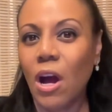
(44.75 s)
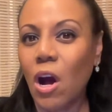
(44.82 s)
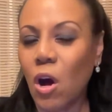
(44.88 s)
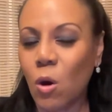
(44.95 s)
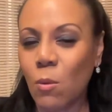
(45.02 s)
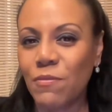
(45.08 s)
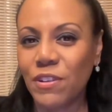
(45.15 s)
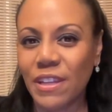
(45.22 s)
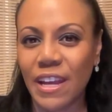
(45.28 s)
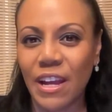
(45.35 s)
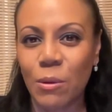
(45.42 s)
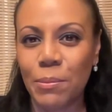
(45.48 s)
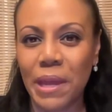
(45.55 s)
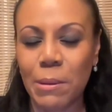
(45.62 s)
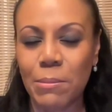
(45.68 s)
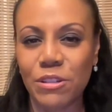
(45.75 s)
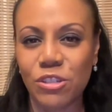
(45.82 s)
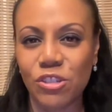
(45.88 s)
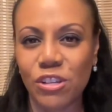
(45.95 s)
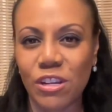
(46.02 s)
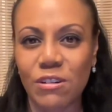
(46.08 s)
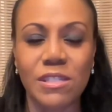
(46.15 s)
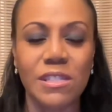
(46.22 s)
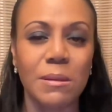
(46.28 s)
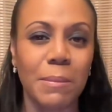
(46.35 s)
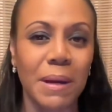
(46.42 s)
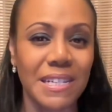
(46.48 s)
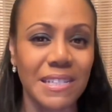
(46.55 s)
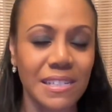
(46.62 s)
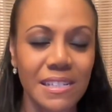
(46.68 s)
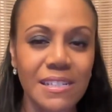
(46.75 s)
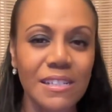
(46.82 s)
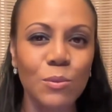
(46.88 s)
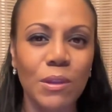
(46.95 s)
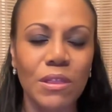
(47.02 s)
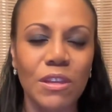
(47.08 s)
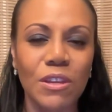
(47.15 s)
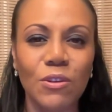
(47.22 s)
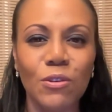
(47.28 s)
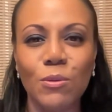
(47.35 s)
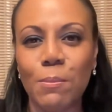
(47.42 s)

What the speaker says: Hopefully, I'll be able to share some ideas with you.